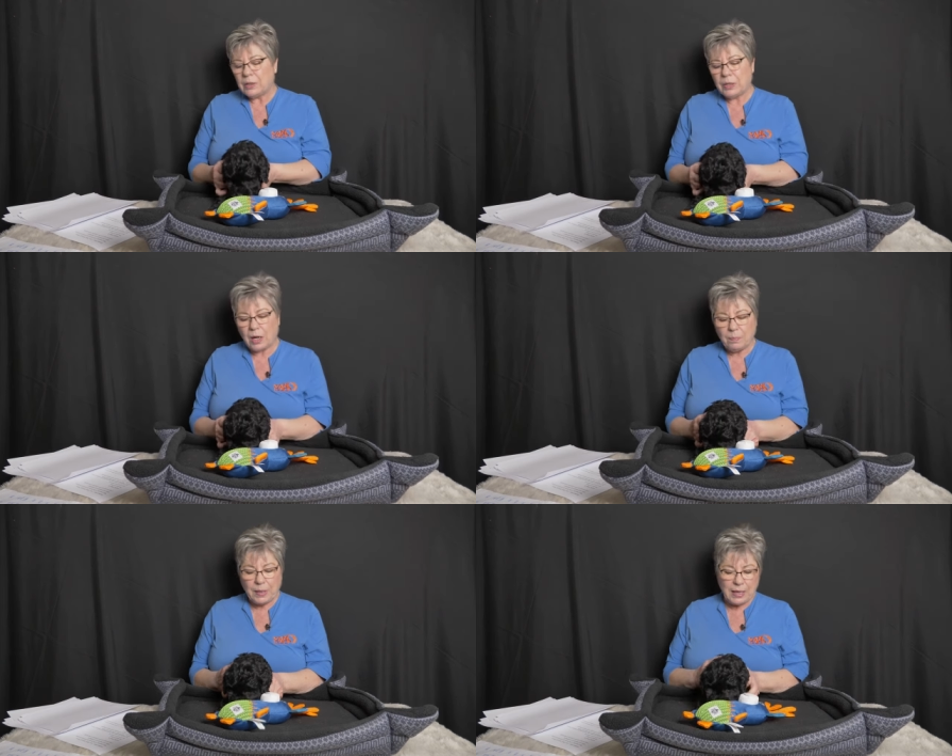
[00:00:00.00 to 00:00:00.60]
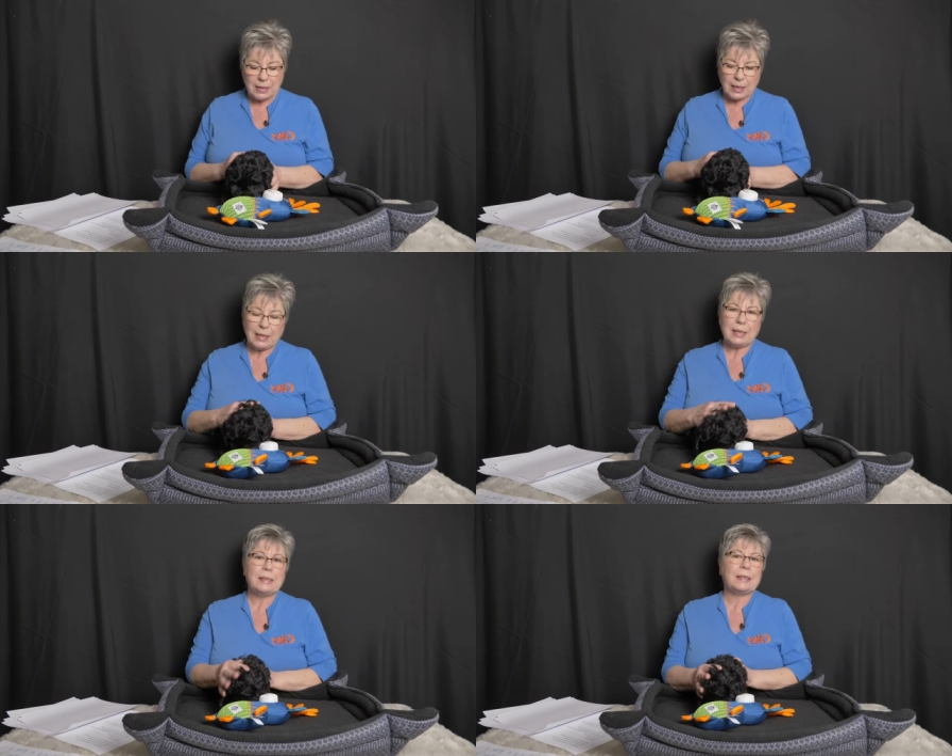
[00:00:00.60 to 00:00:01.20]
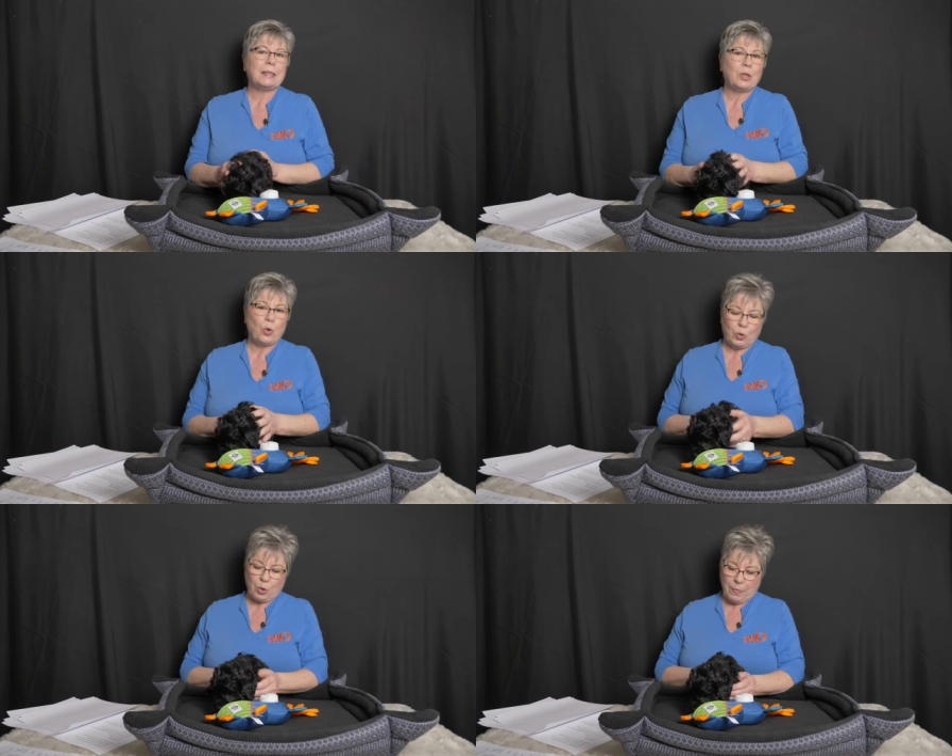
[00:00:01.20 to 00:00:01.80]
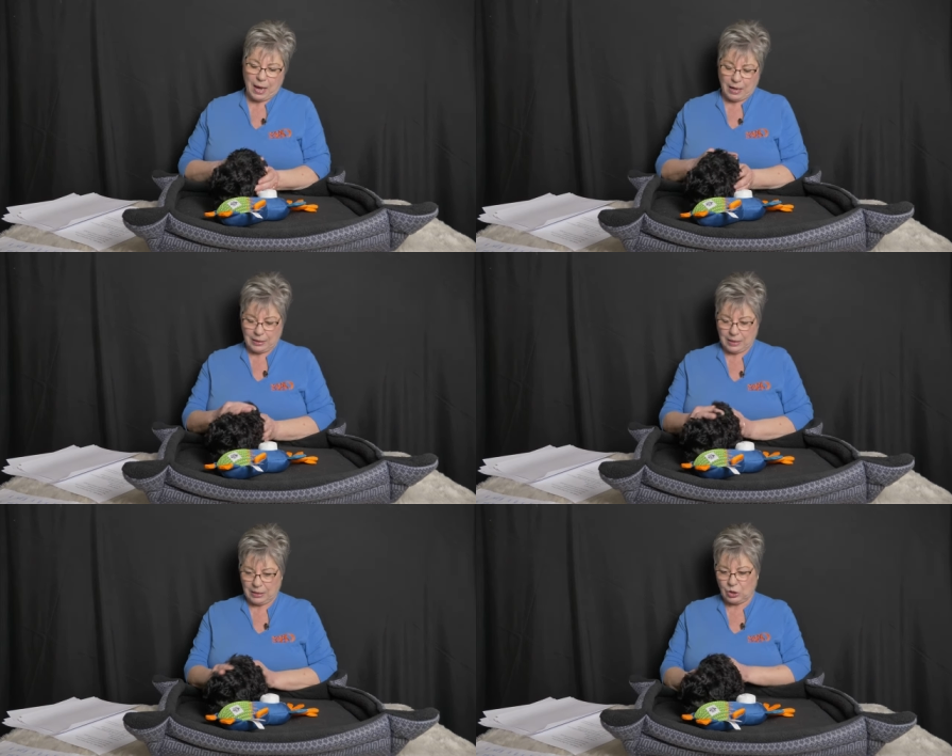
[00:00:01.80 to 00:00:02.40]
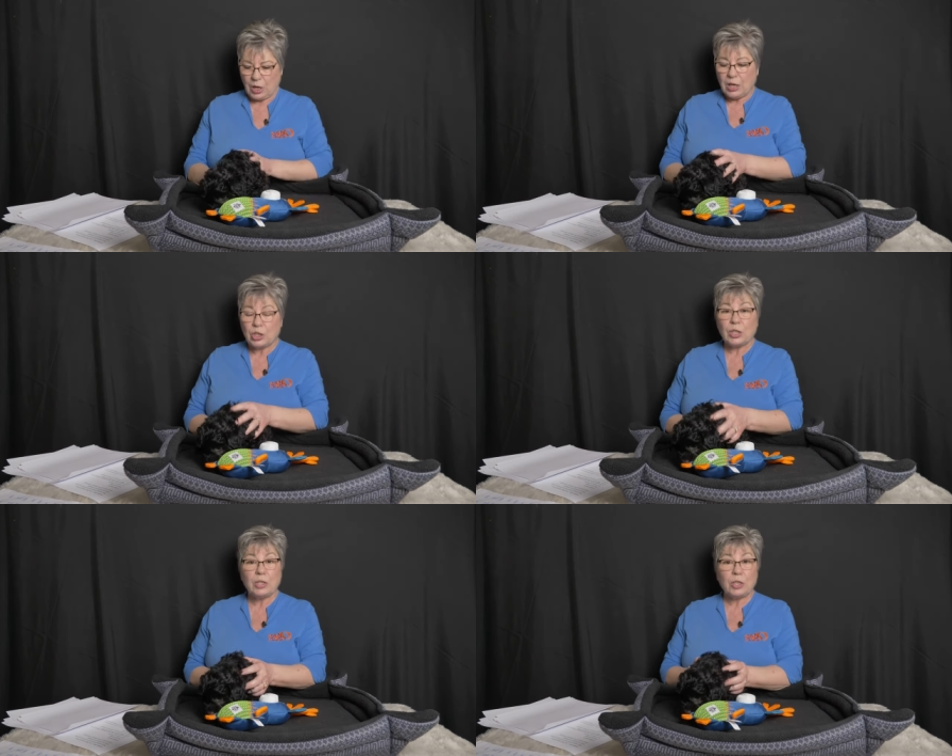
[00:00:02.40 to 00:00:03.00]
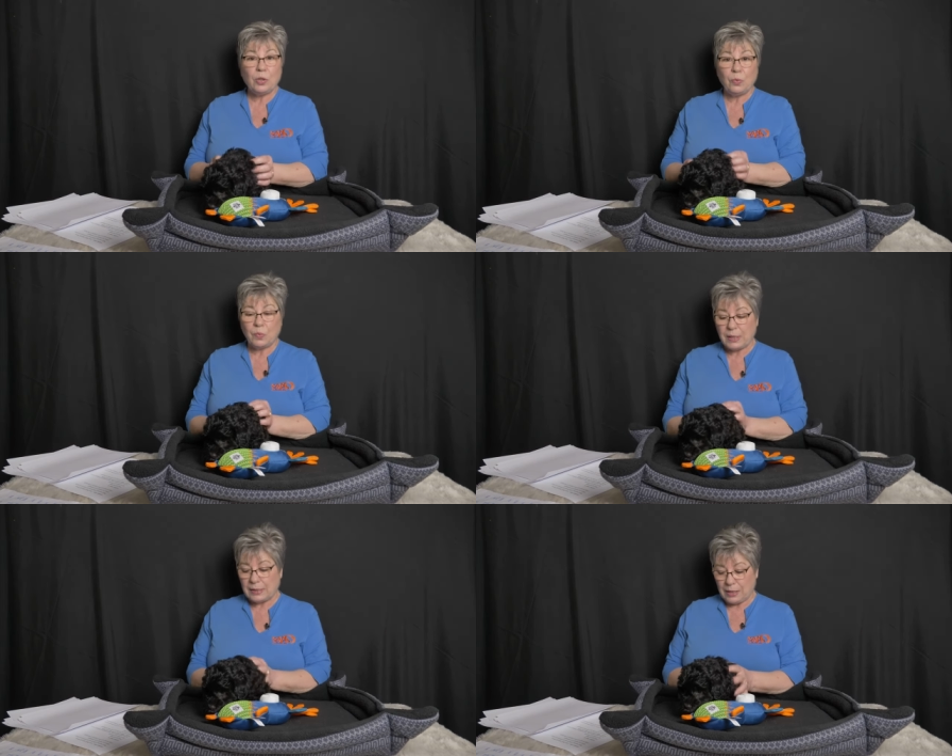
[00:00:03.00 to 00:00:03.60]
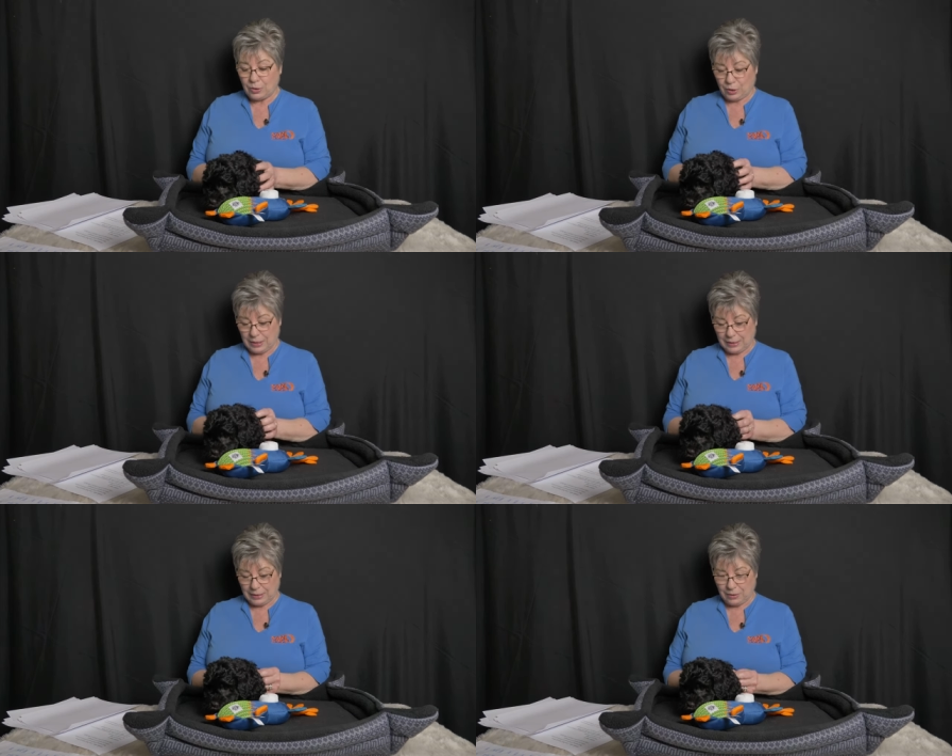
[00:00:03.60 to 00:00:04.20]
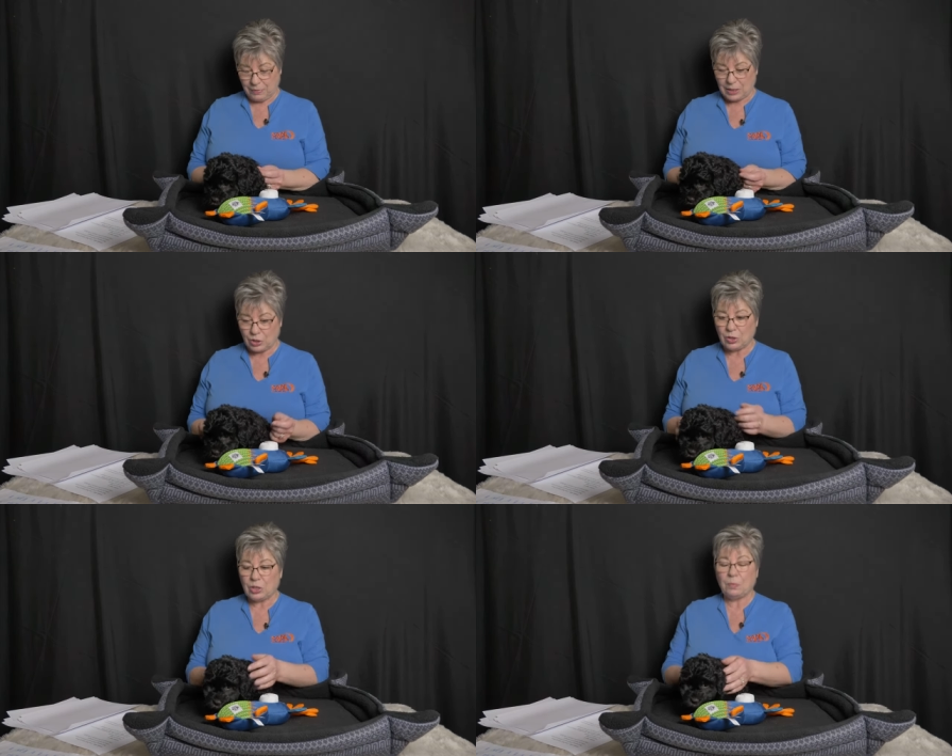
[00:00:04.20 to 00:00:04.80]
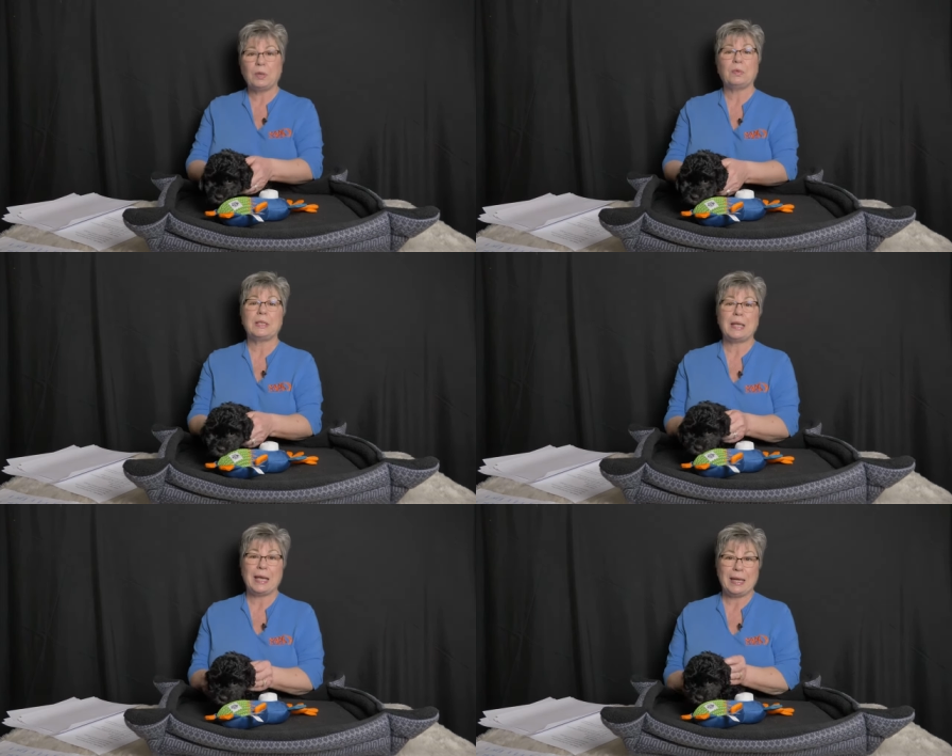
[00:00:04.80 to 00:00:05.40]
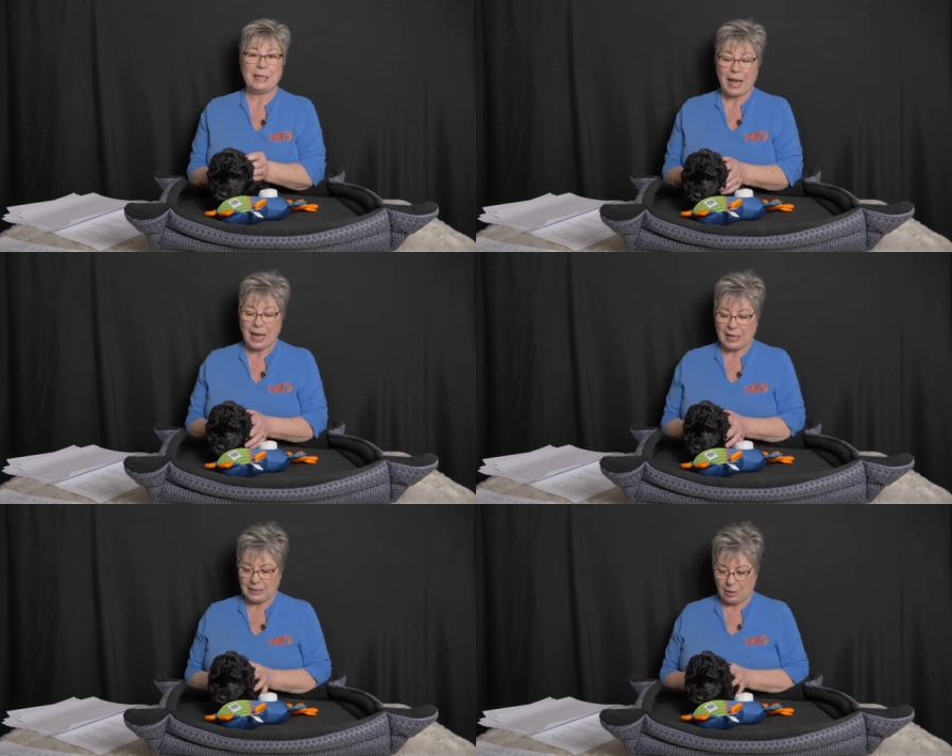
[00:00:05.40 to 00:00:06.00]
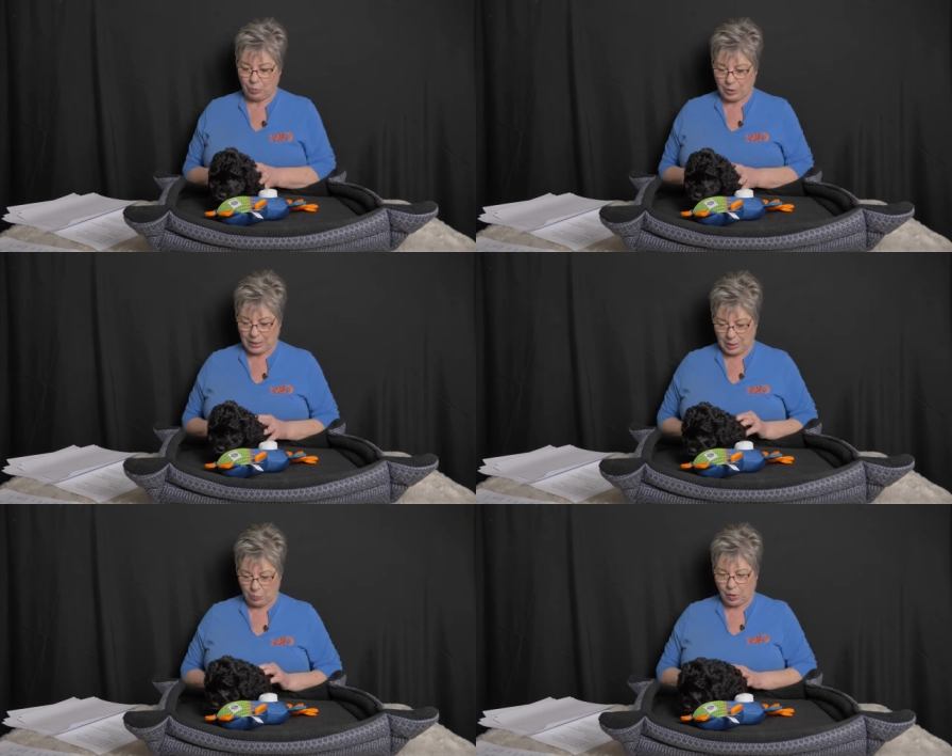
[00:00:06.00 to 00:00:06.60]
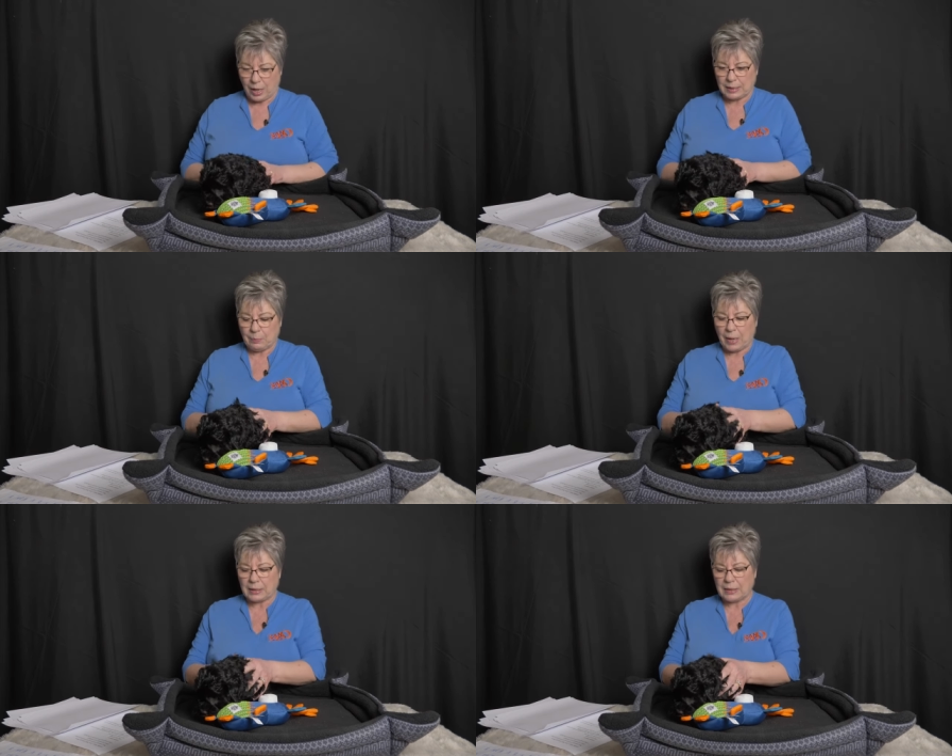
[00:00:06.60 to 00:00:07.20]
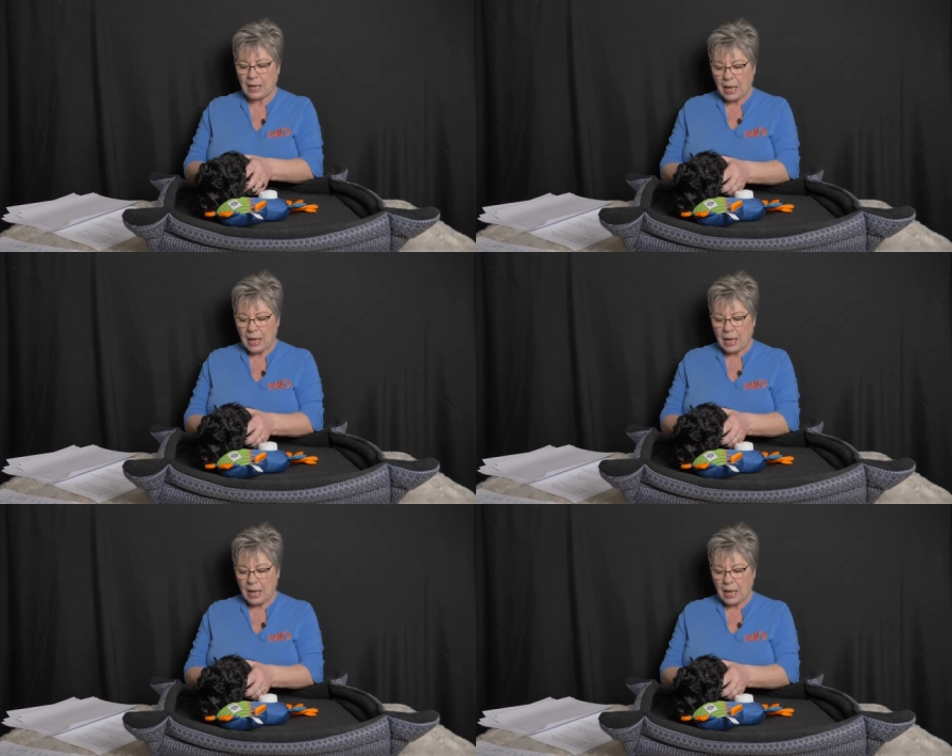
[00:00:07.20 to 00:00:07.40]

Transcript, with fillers: Dark pink is the total package. She too was under consideration to be retained as a breeding prospect.